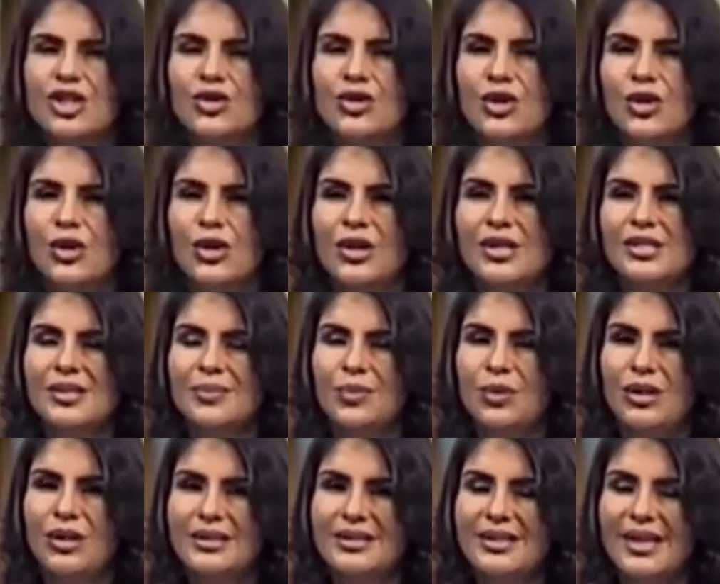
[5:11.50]
who you're going to
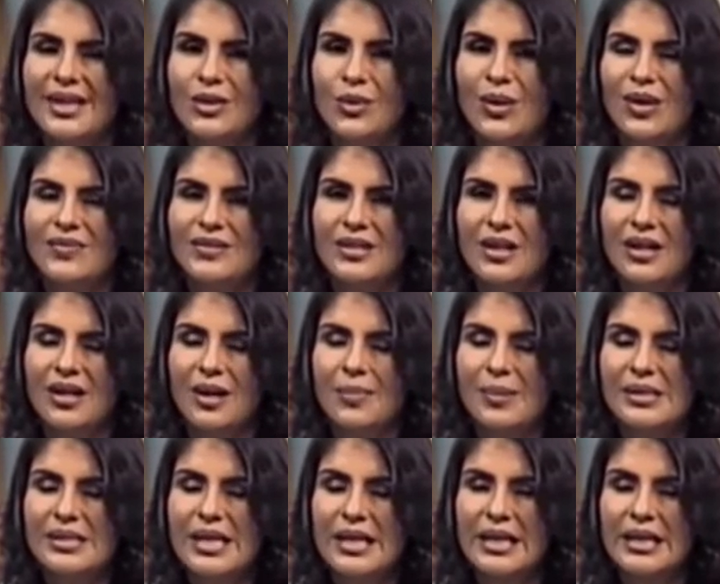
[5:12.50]
support? I know we have a
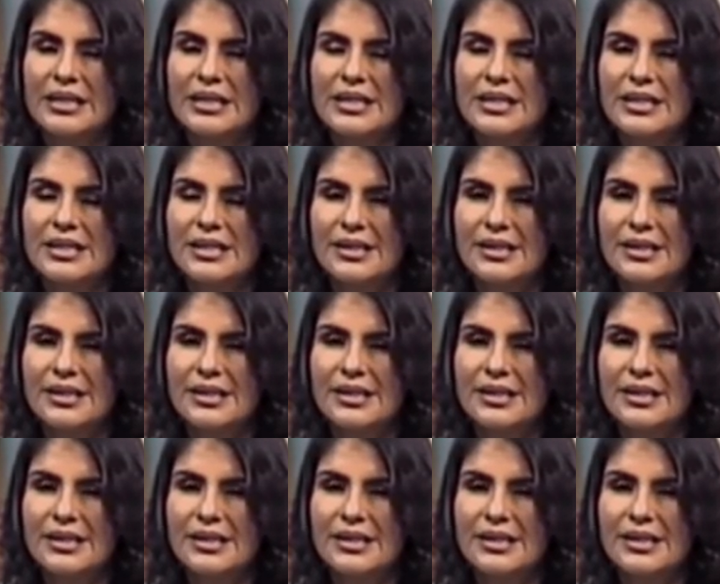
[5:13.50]
couple seconds.